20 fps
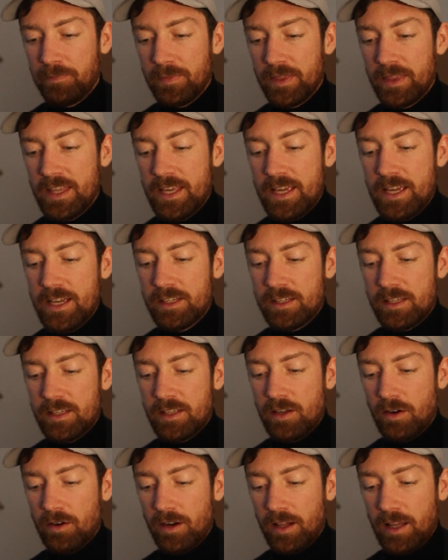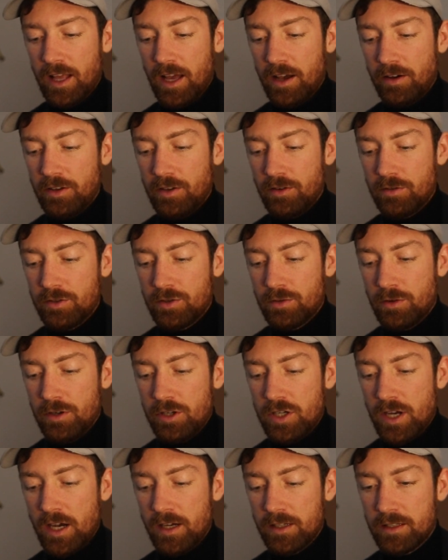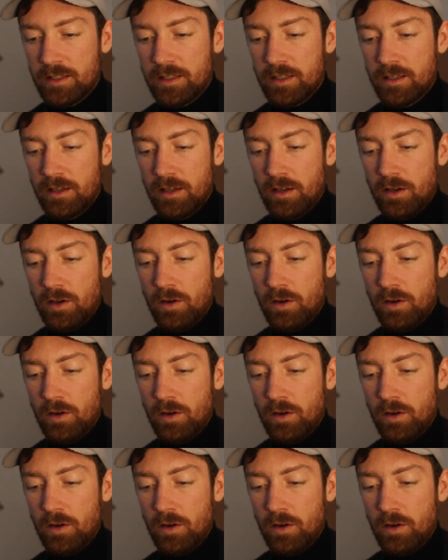these don't allow you to adjust